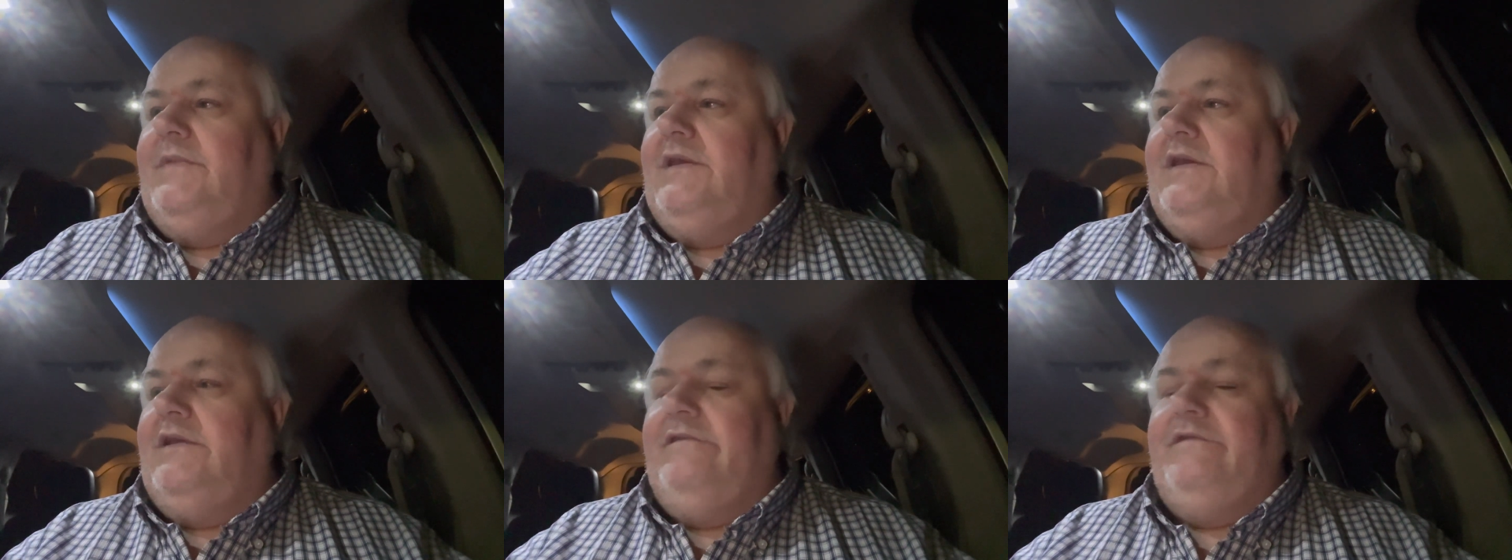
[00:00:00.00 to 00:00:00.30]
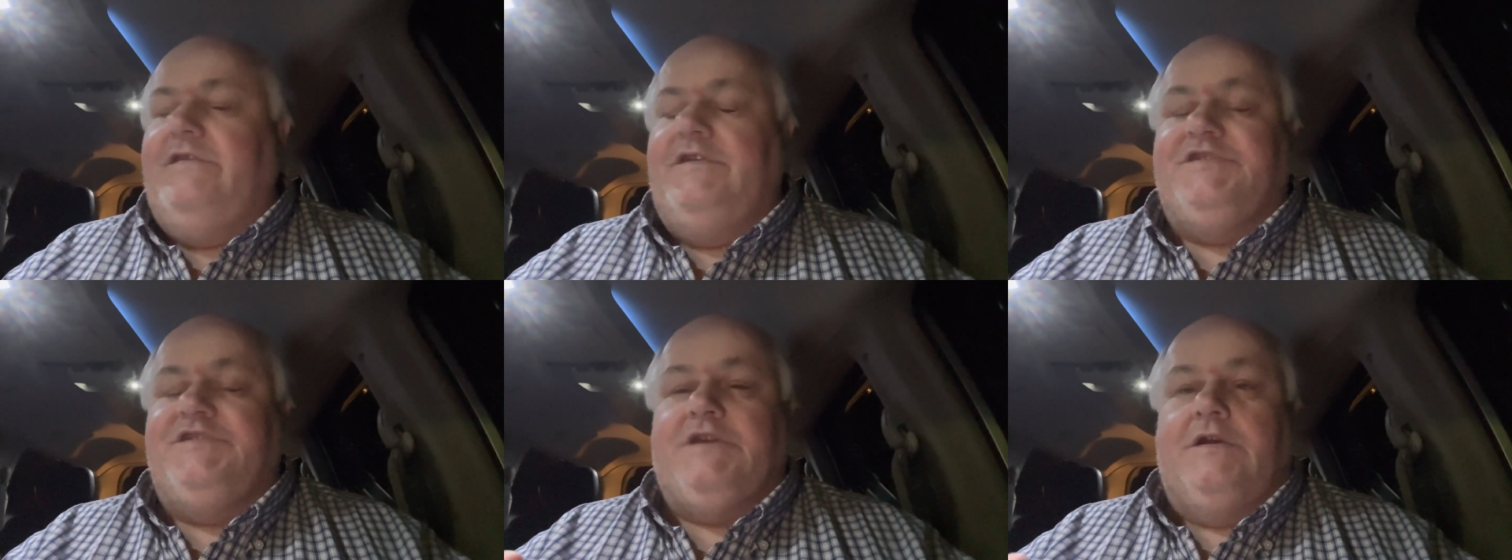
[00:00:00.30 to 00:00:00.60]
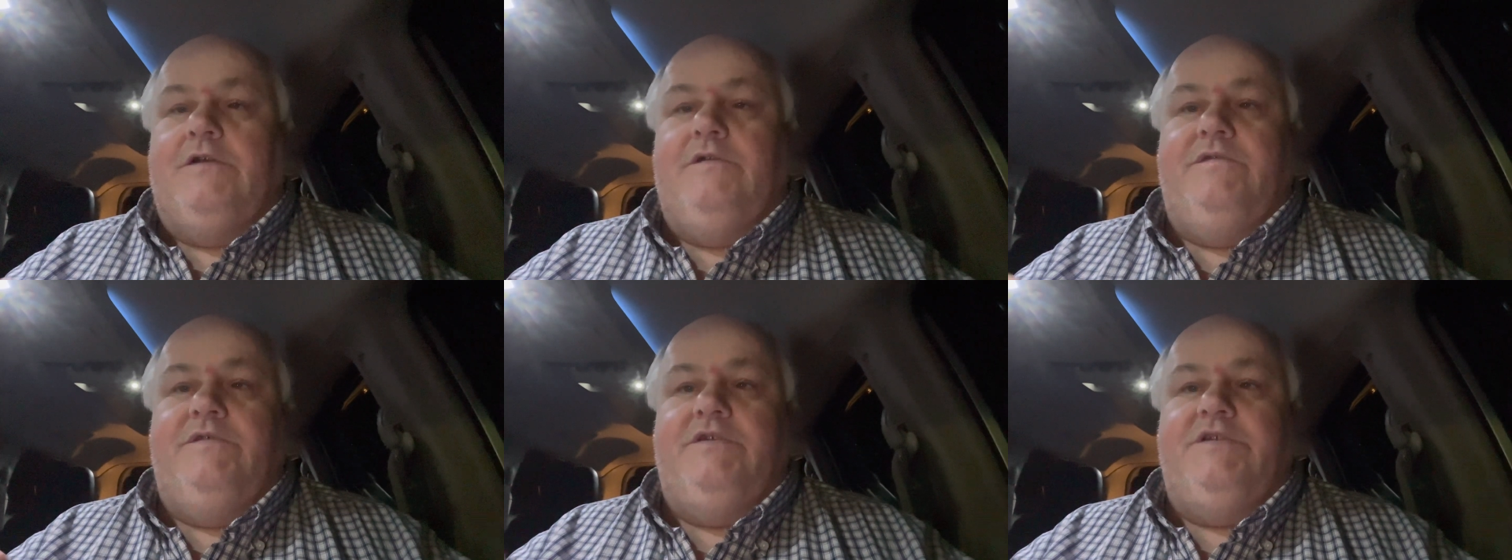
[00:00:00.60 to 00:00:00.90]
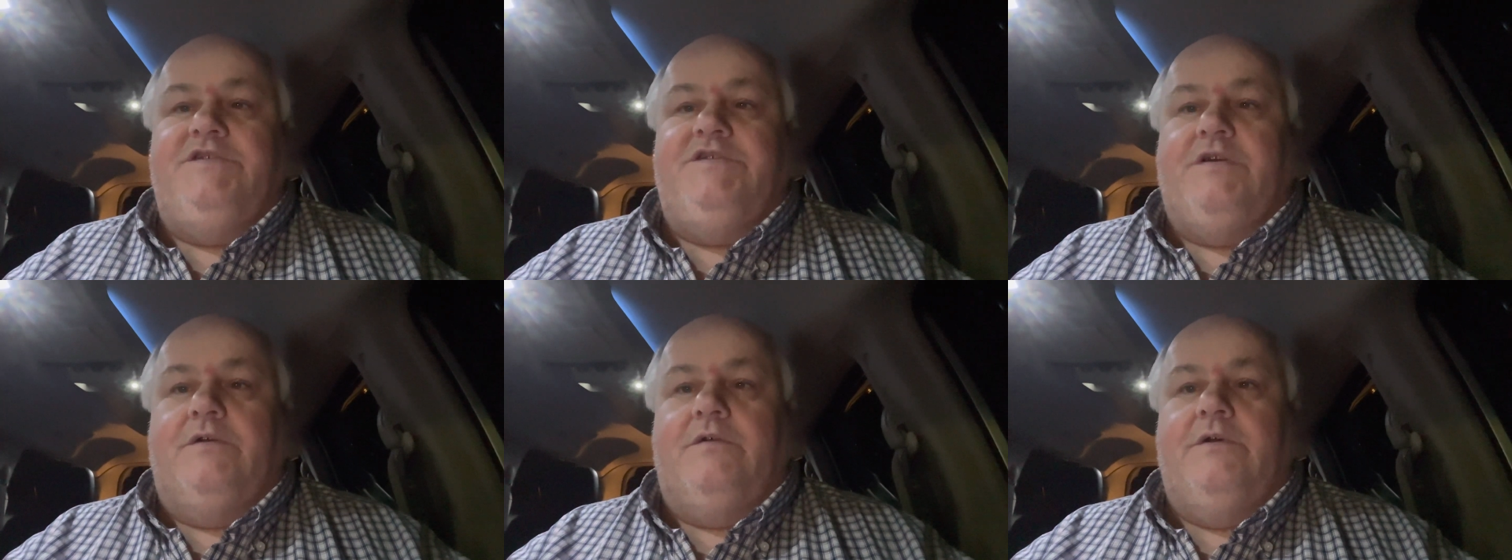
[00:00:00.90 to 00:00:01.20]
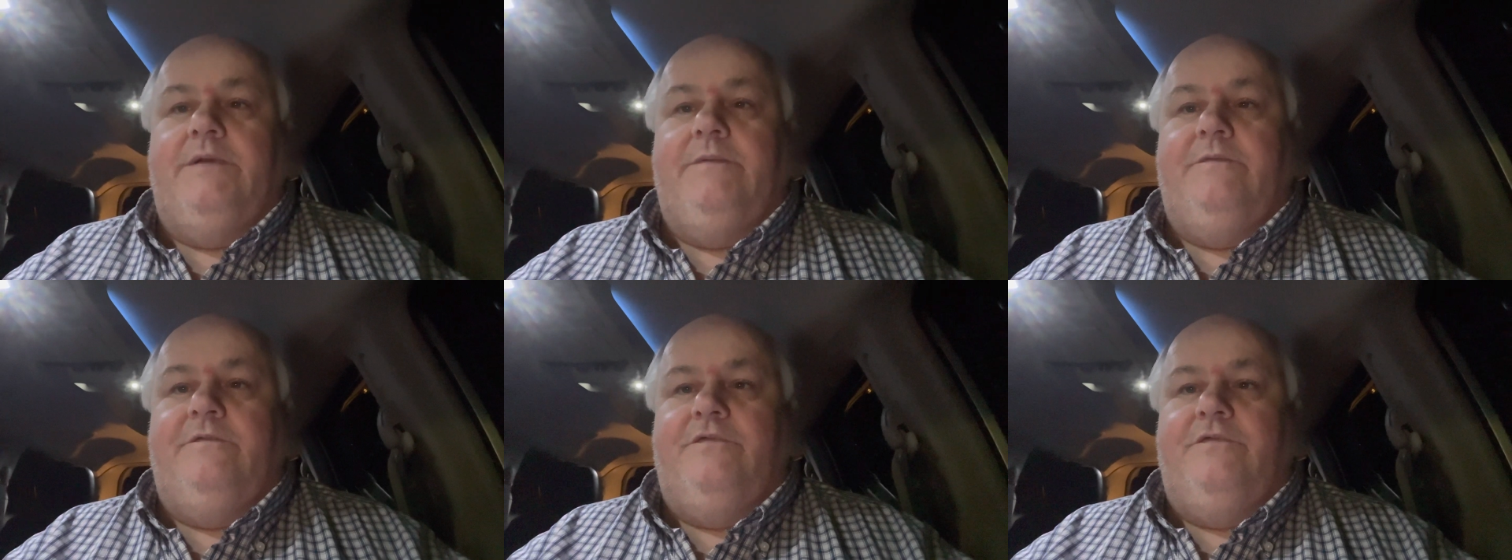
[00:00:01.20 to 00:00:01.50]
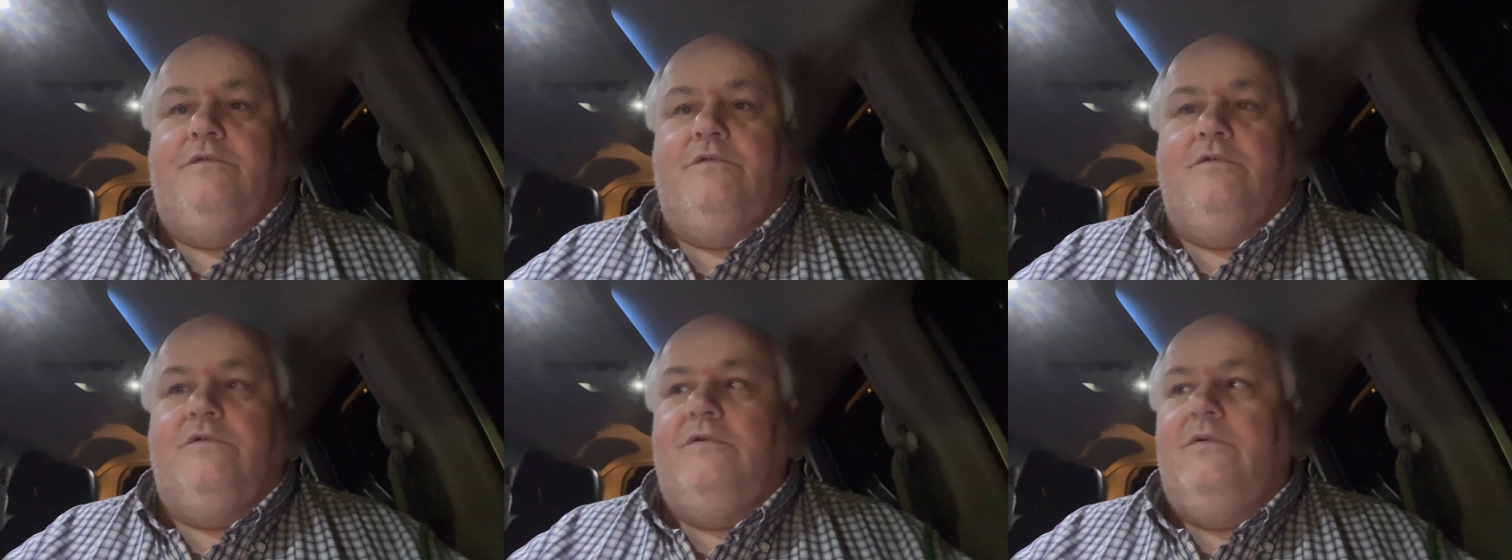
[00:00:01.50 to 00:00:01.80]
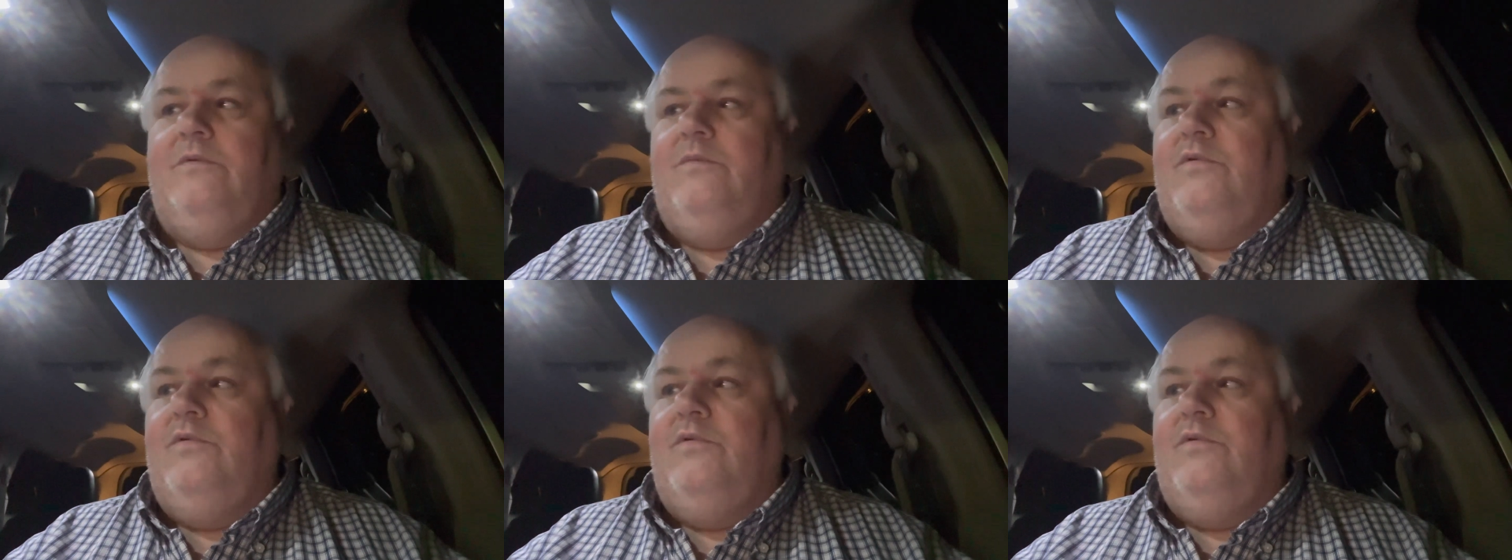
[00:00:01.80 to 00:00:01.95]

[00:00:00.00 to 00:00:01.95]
if it's over the time for